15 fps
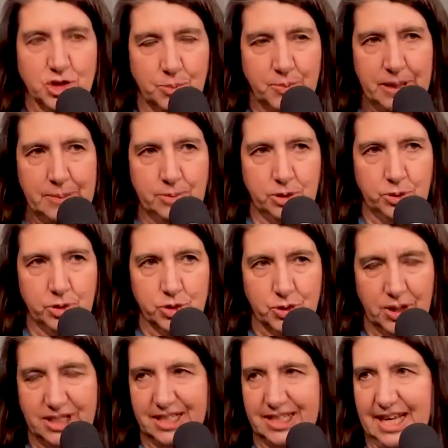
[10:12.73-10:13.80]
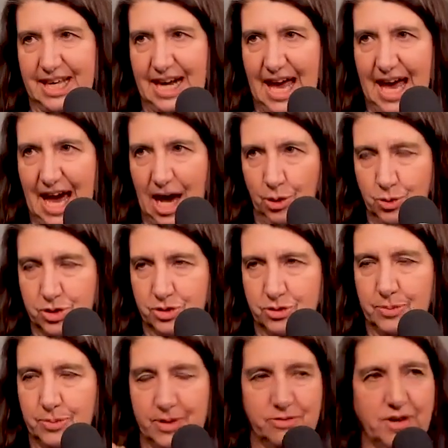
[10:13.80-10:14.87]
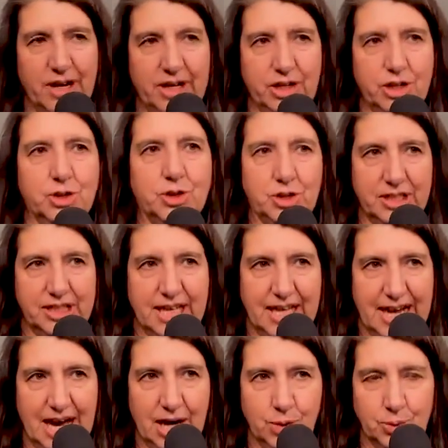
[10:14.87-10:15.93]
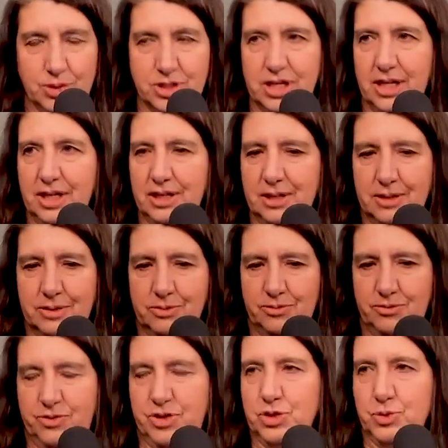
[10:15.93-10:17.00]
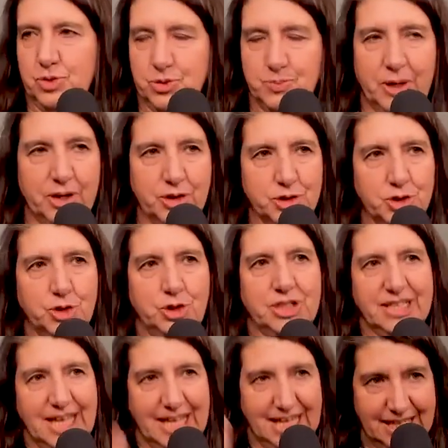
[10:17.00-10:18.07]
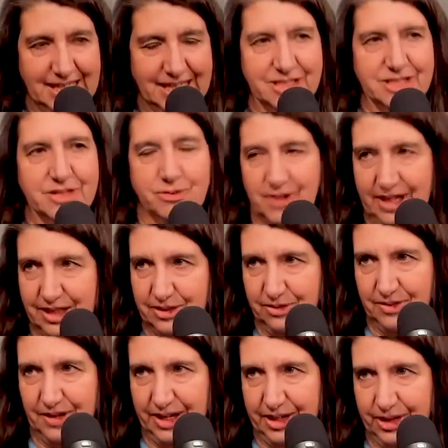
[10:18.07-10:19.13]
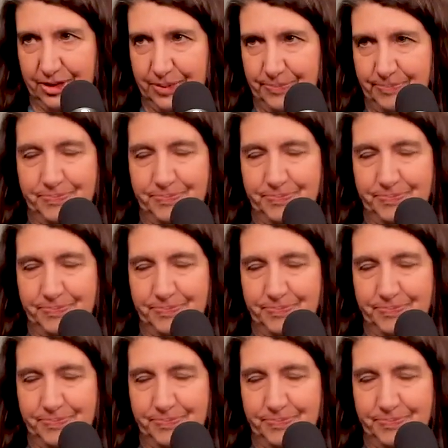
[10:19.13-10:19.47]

people who were trying to get out from the fire couldn't get out. First responders couldn't get in to fight the fire.